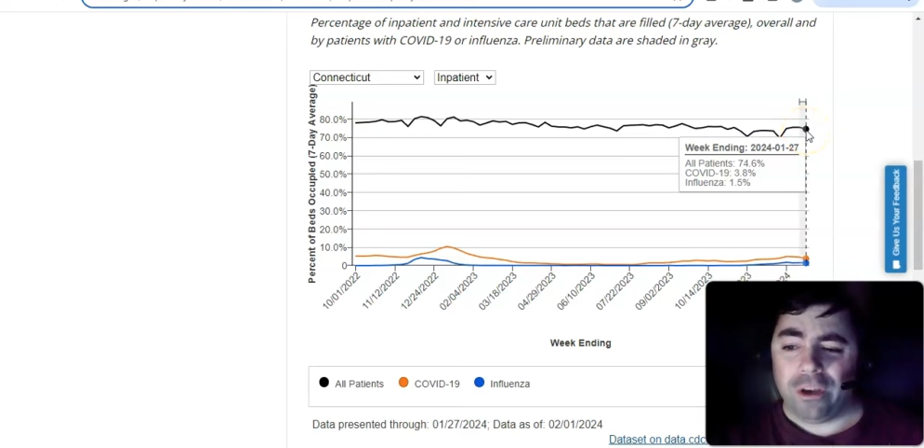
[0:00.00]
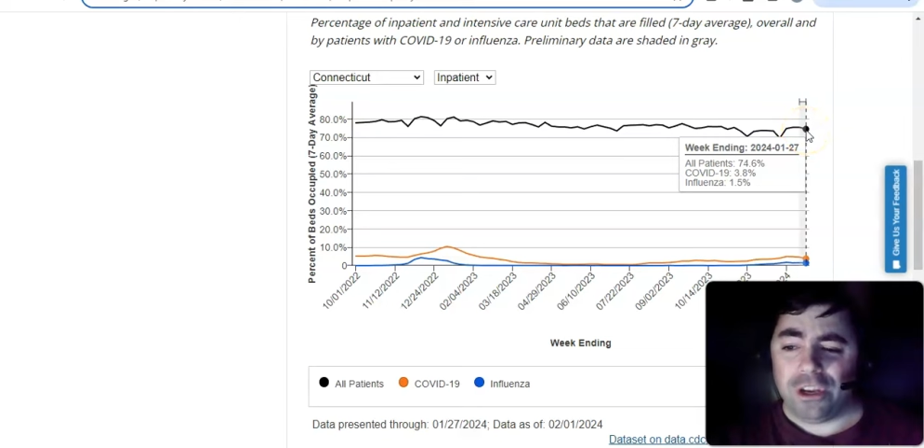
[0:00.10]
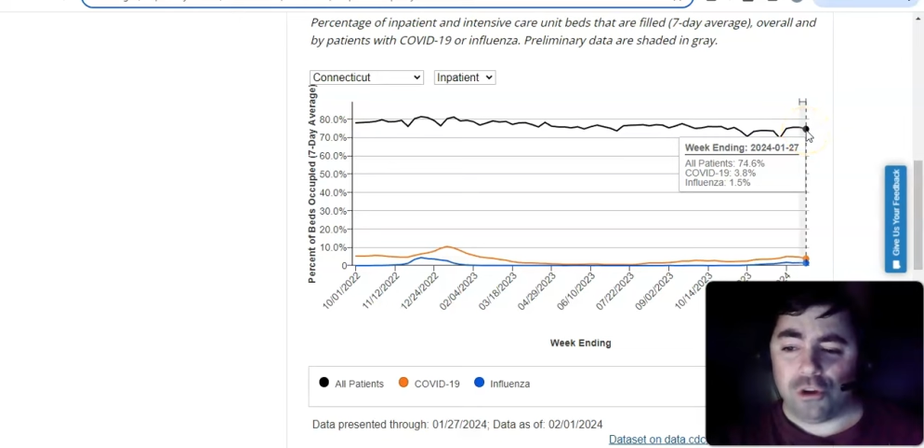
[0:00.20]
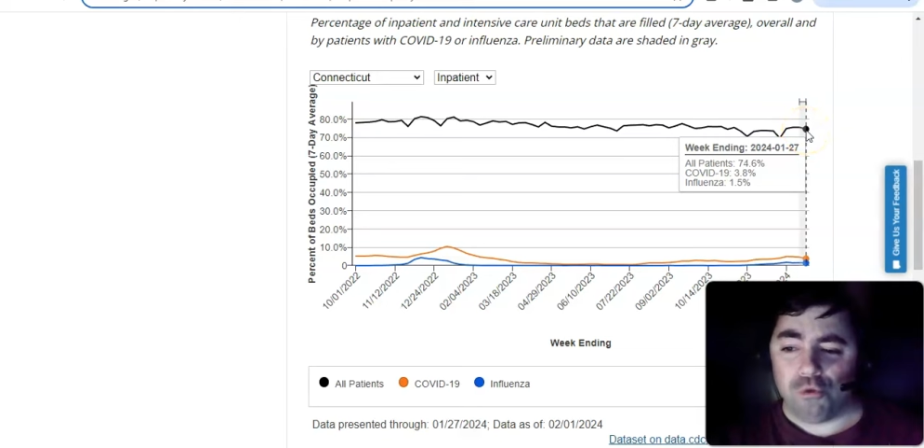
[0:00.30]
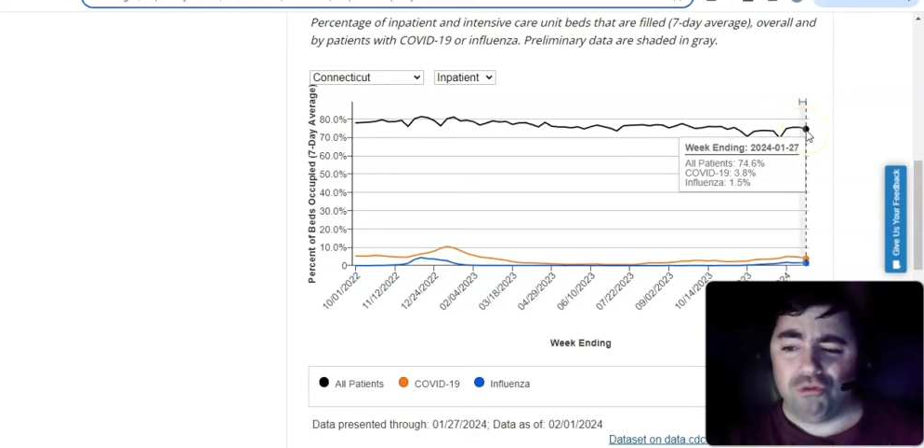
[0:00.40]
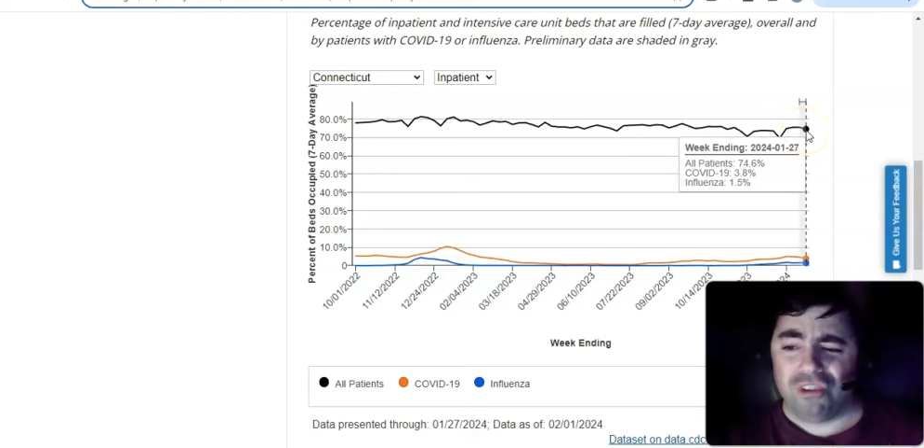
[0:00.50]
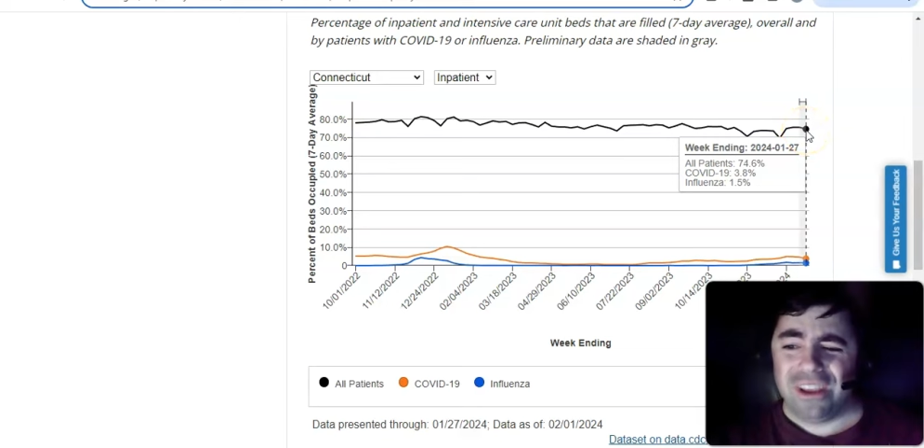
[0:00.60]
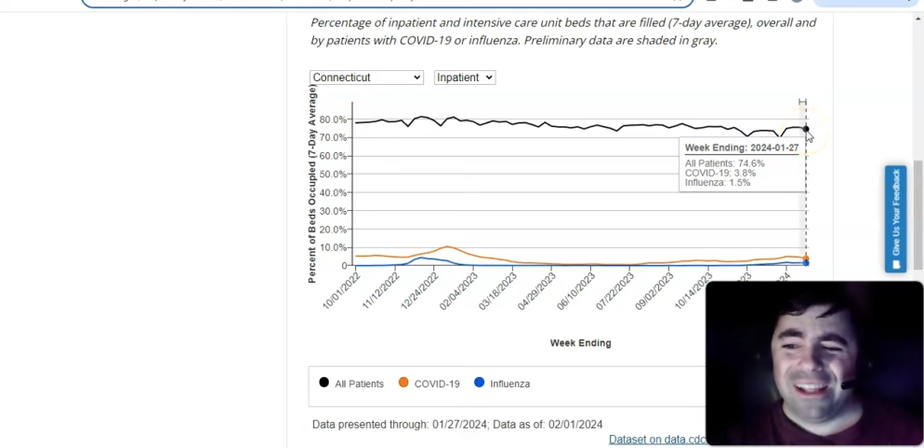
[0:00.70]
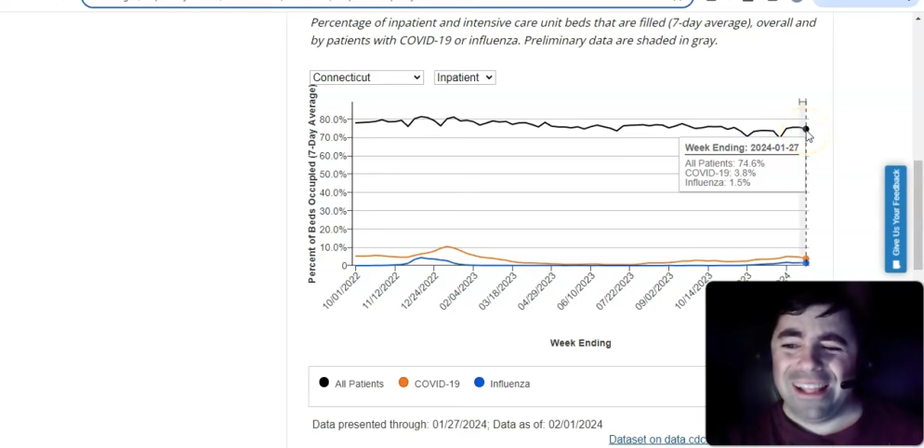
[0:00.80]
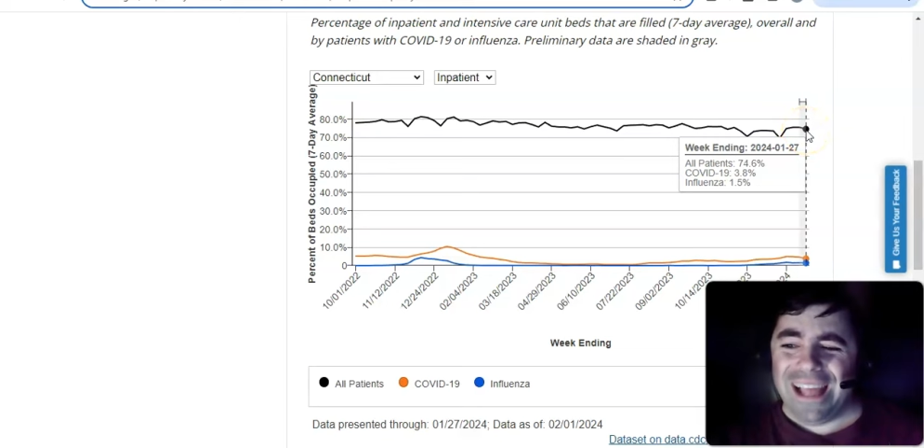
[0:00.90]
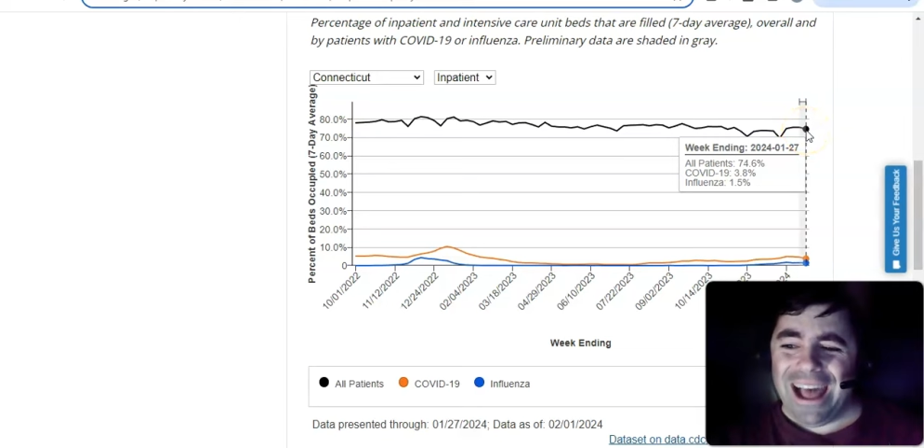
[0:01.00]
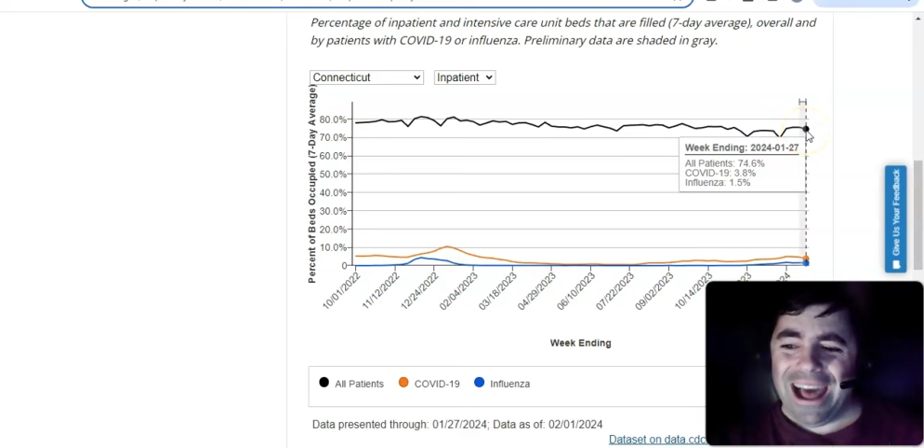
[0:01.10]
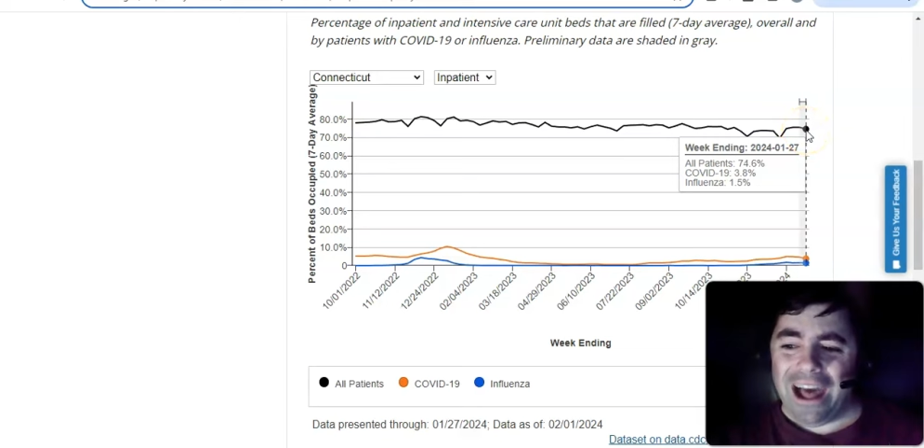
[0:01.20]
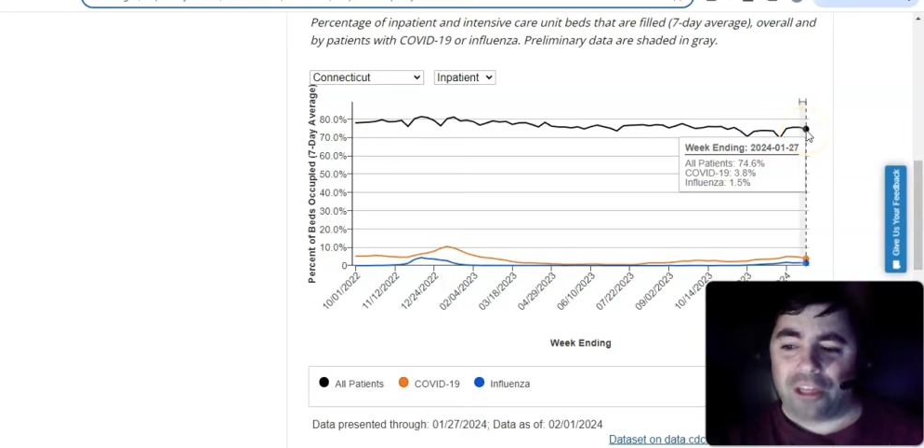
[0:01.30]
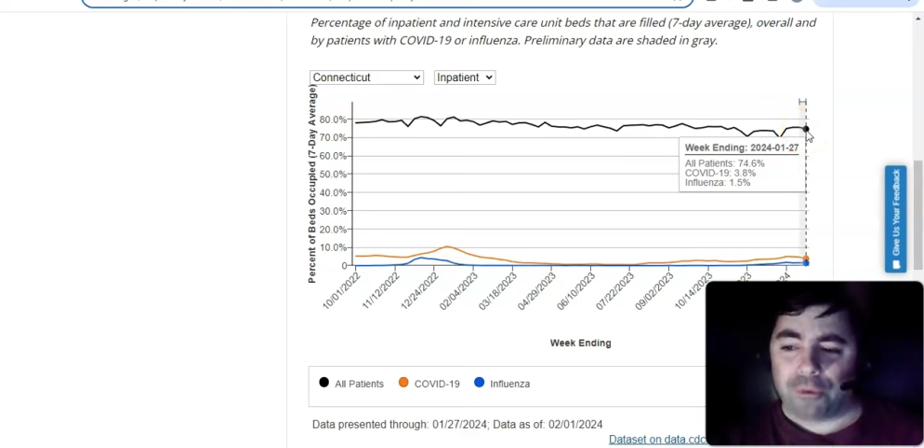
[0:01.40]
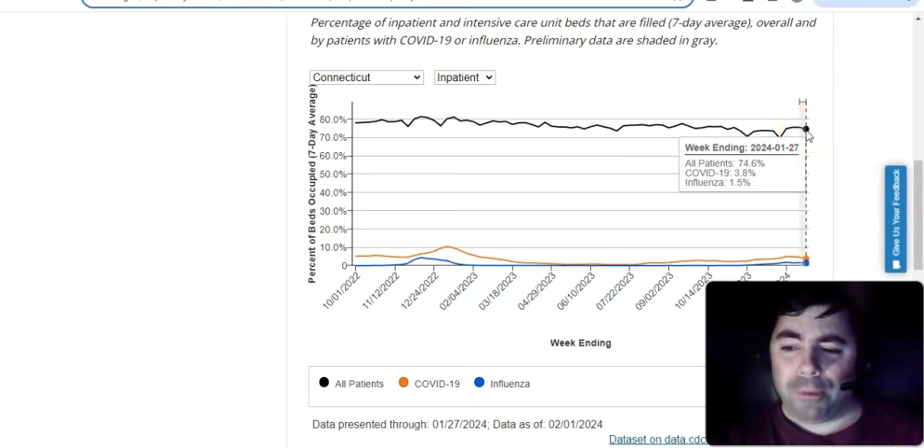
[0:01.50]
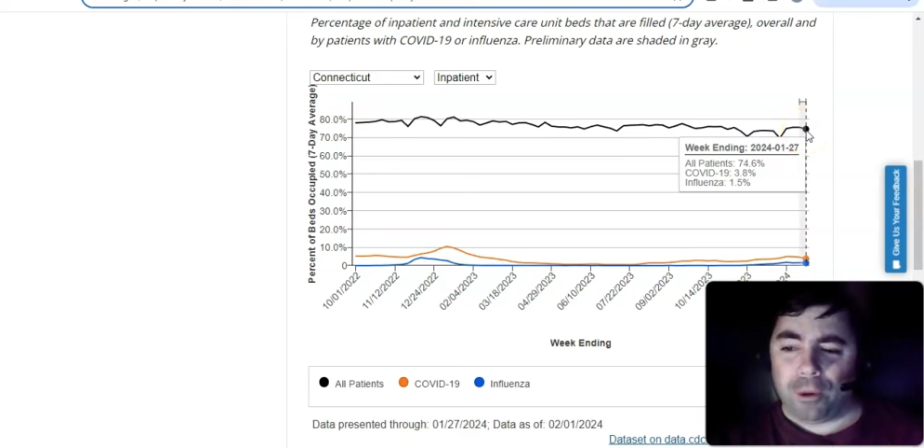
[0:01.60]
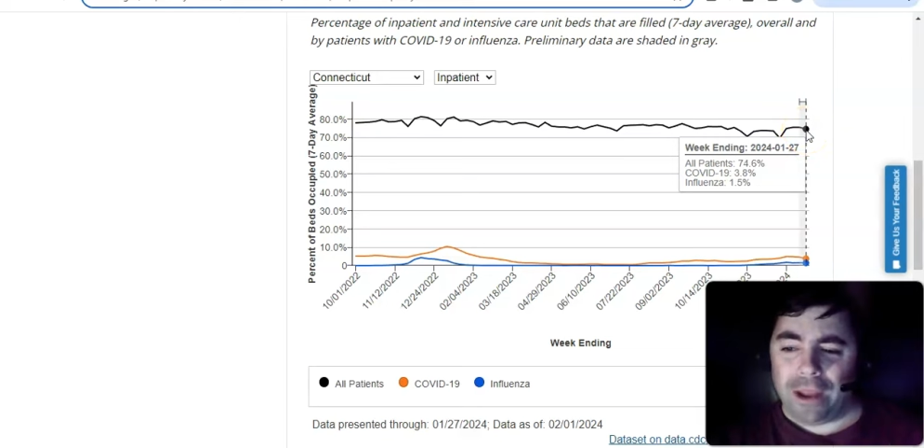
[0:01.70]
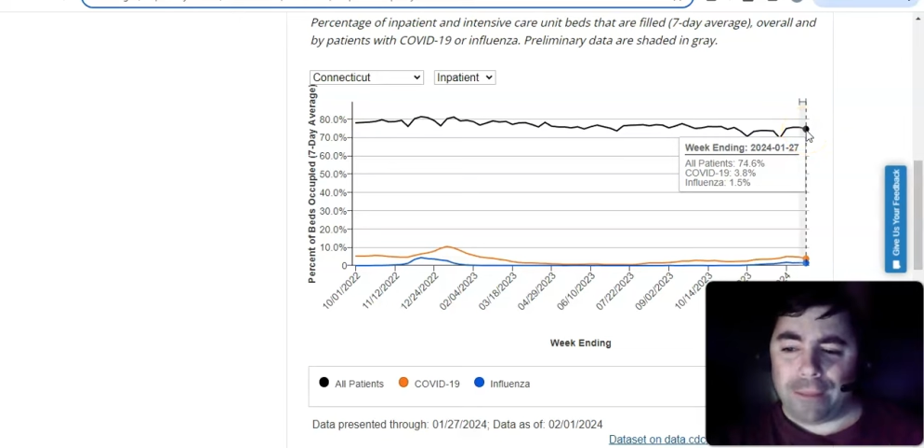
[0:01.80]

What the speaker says: in use. 3.8%